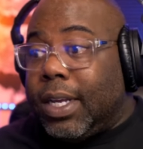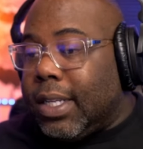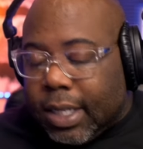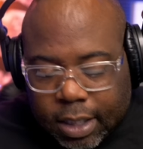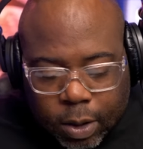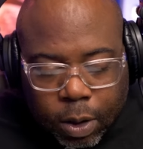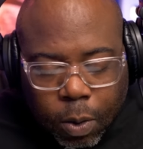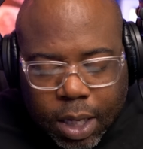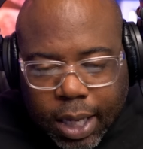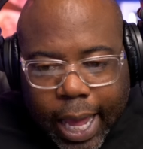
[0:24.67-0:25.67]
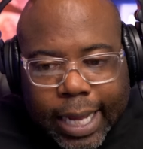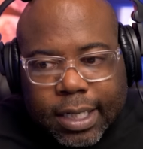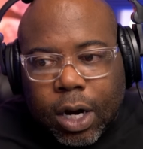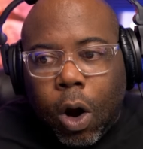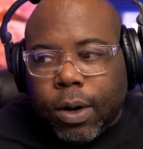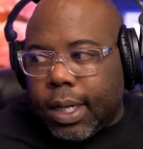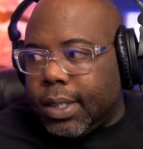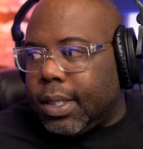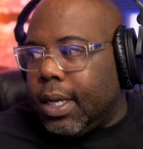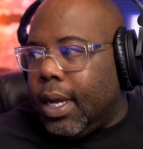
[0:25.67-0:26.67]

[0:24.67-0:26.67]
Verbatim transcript: Listen, so Lowkey as an artist,